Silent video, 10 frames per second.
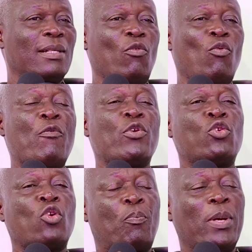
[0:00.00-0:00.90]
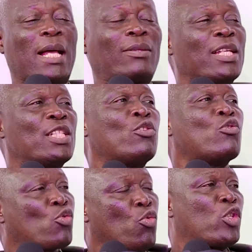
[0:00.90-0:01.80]
when we do not pay attention to
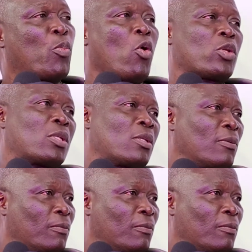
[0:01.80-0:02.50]
school sports.